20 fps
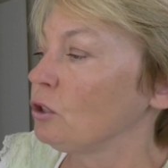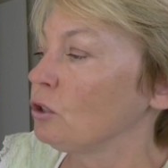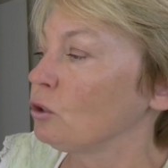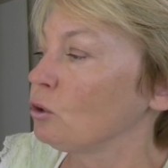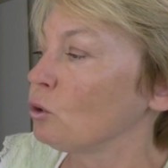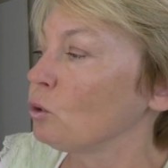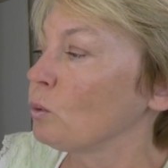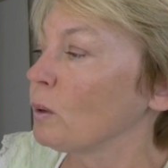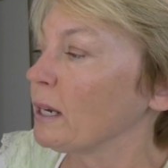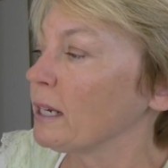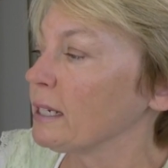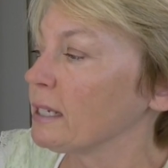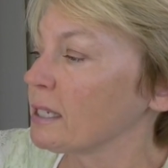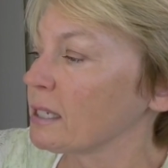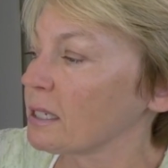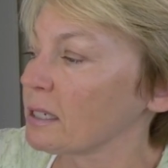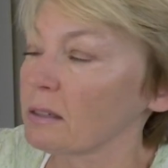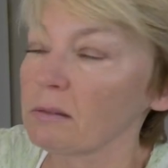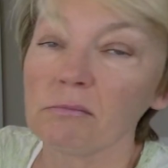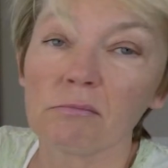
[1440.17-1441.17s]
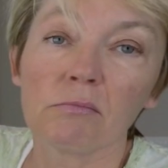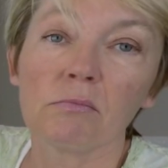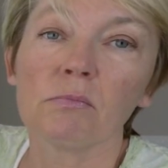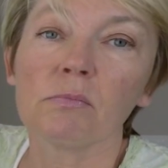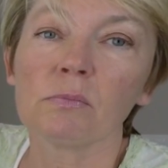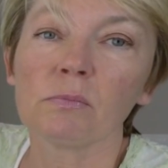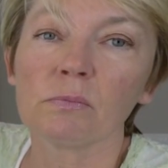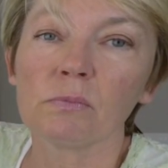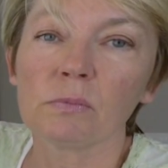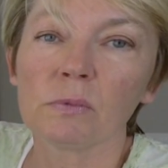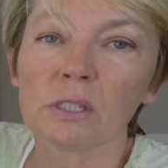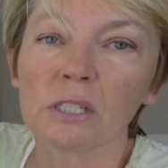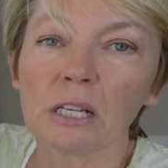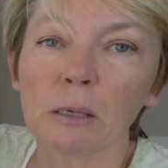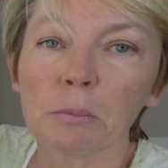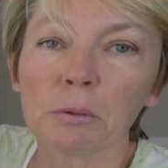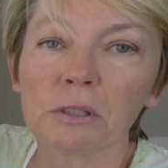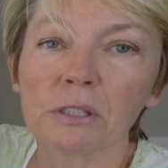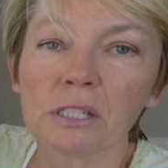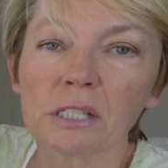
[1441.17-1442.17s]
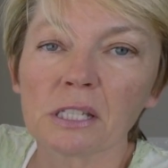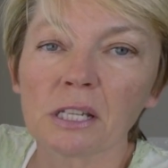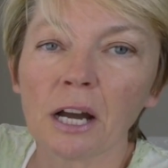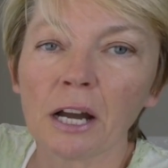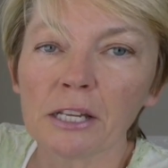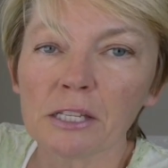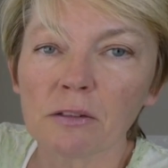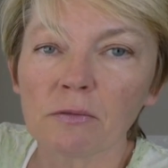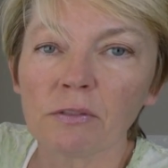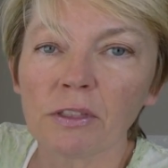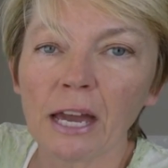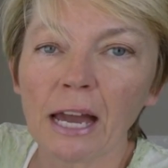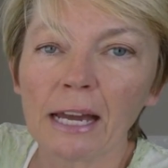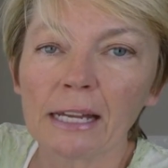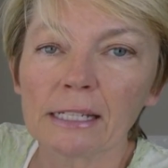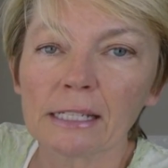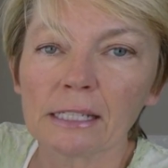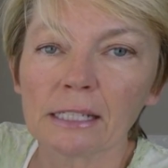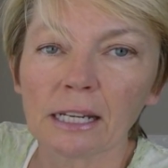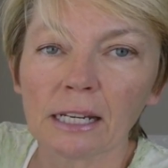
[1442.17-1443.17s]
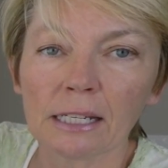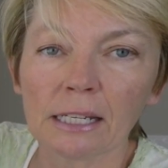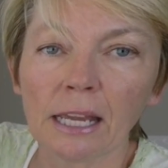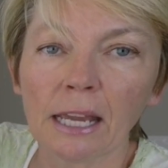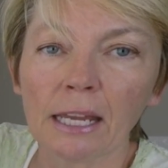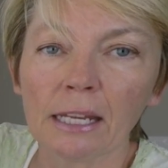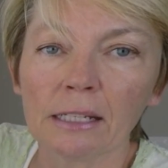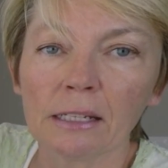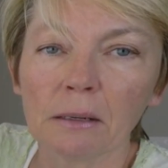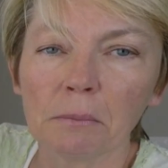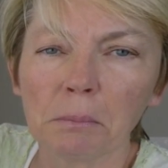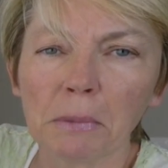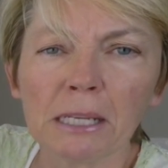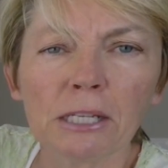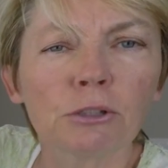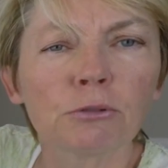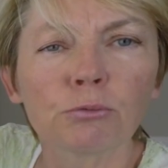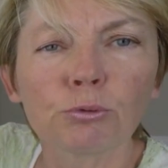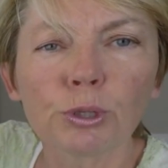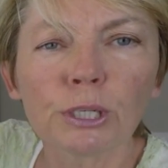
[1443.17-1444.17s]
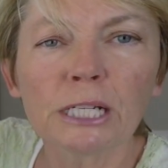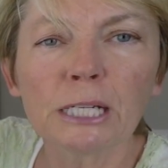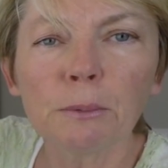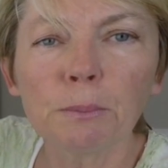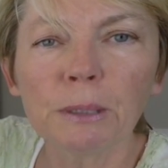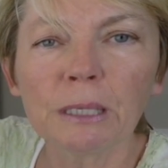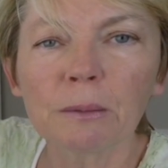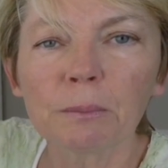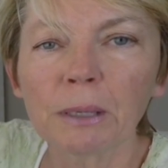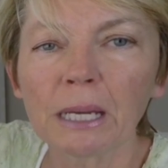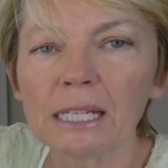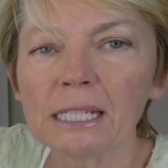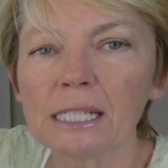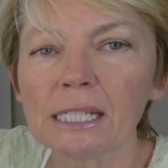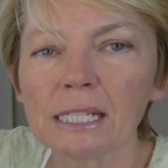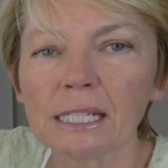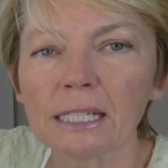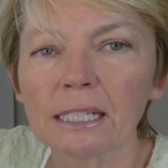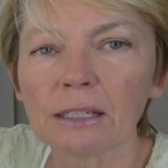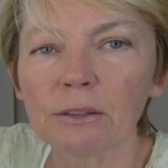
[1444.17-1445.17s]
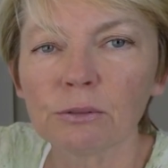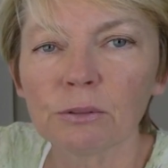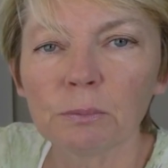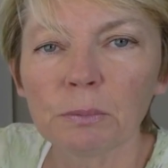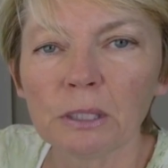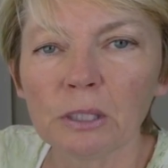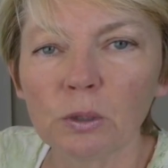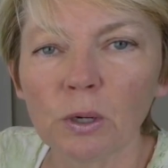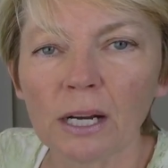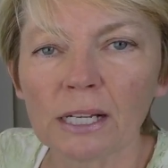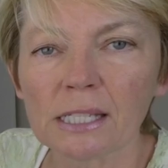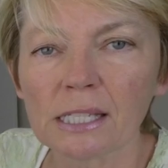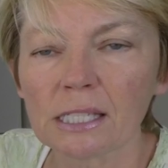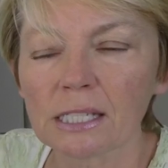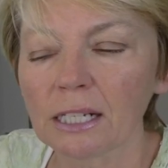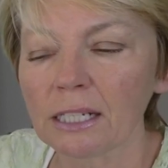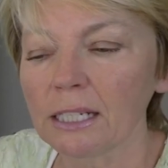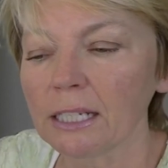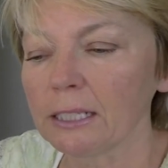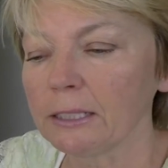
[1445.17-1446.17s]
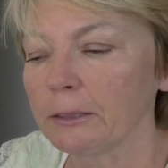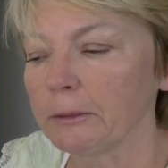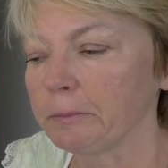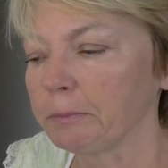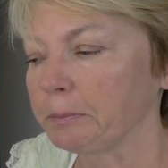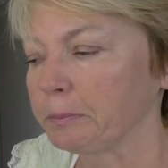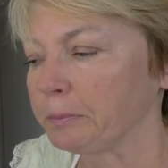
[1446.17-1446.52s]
you could always double the size of that again and make a really big painting. It would be quite stunning.